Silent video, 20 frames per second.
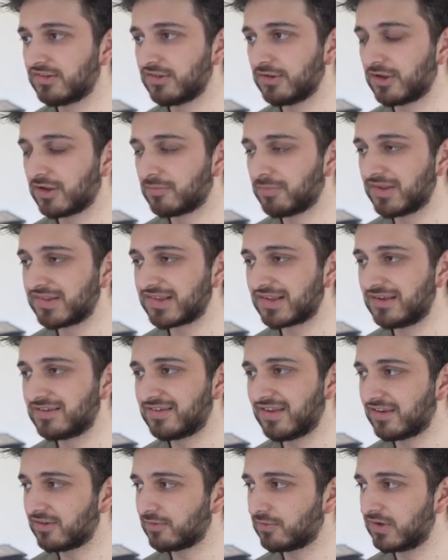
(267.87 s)
So you could basically
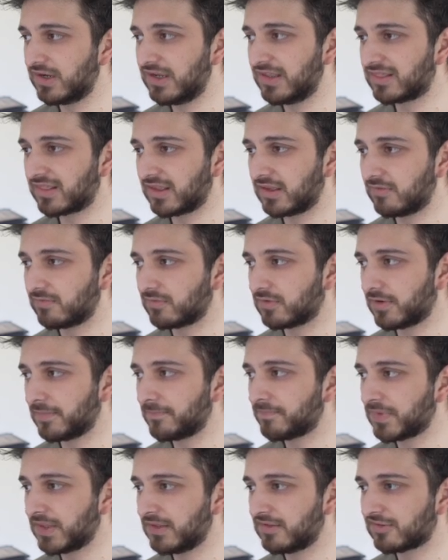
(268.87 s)
take your ETH that you've
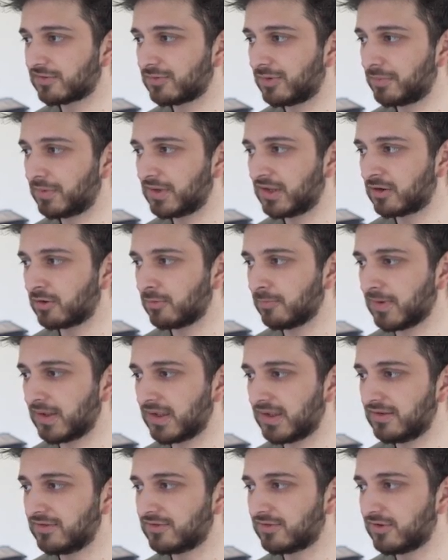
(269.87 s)
got and swap a little
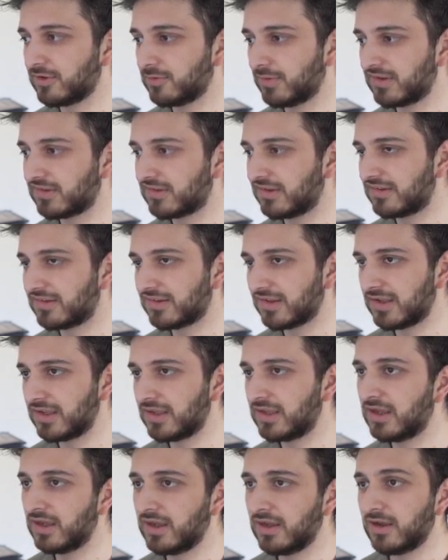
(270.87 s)
bit into USDC.